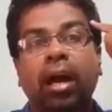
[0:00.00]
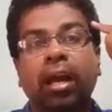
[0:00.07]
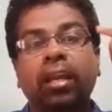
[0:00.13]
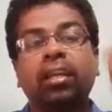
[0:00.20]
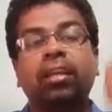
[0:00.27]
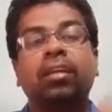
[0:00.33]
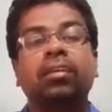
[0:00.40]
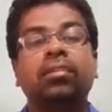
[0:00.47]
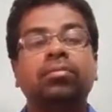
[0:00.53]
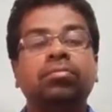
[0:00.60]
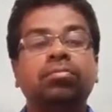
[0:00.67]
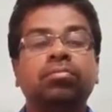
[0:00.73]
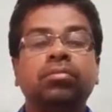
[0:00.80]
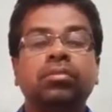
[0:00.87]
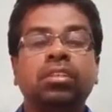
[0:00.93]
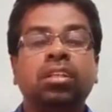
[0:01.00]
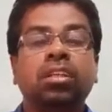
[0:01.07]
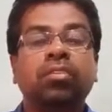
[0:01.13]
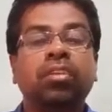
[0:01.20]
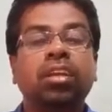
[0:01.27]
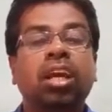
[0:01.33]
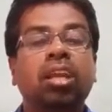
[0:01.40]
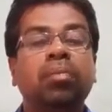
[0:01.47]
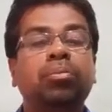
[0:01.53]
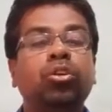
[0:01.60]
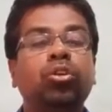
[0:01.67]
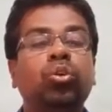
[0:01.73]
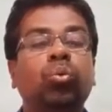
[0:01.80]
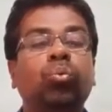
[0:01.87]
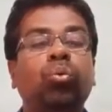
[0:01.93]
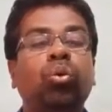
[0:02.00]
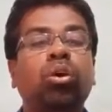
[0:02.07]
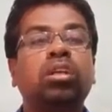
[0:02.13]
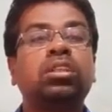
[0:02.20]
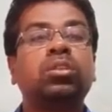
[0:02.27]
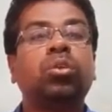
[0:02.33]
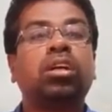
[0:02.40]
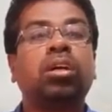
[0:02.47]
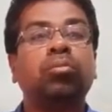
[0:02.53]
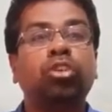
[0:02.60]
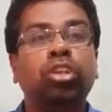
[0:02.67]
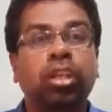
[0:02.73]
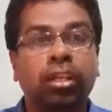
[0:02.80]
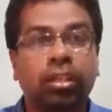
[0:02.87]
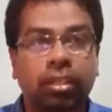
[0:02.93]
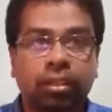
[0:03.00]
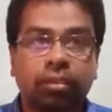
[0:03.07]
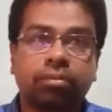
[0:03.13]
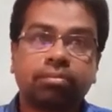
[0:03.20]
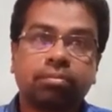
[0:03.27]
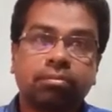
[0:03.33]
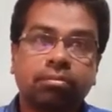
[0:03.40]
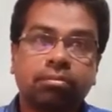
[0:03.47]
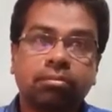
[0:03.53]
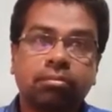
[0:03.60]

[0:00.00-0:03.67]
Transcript: in mind will help you to focus your communication.